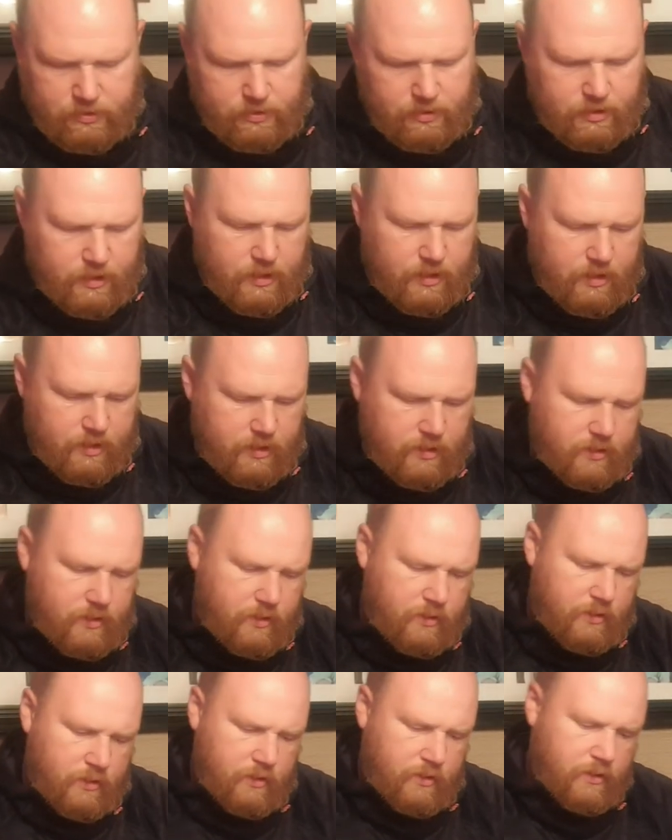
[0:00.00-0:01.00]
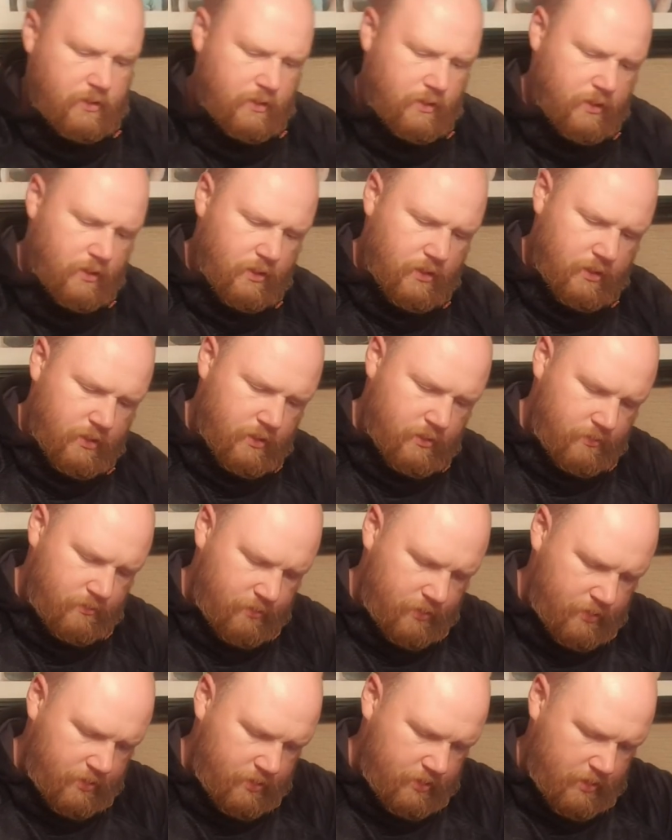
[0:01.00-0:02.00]
in here,
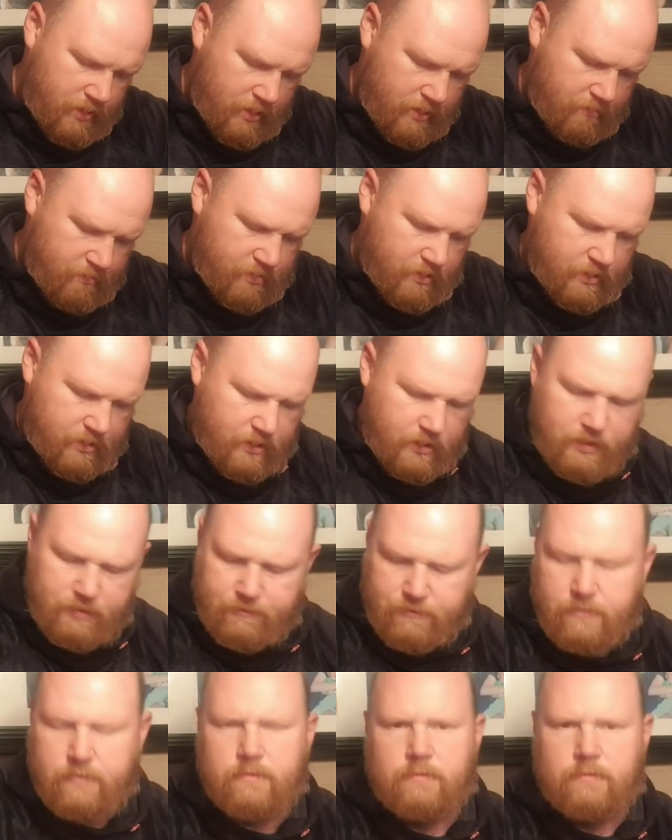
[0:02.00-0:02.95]
which I believe